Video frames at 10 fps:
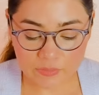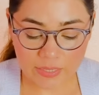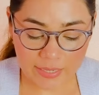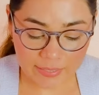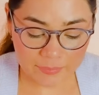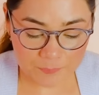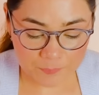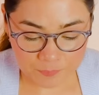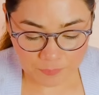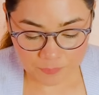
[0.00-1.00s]
Okay.
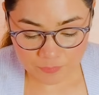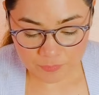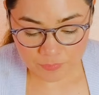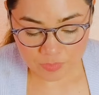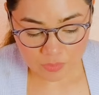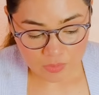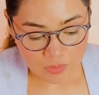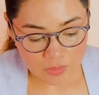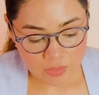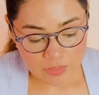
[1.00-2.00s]

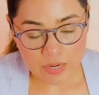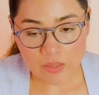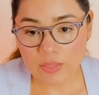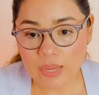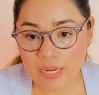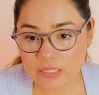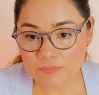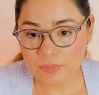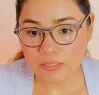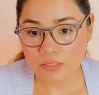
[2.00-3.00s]
Now the Eight
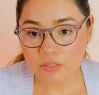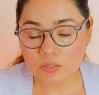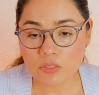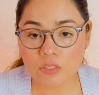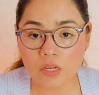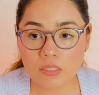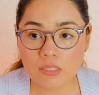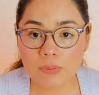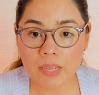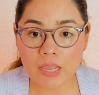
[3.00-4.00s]
of Pentacles
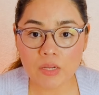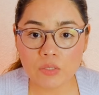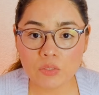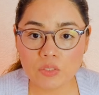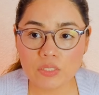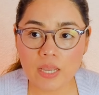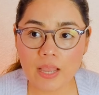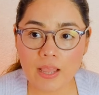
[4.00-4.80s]
talks about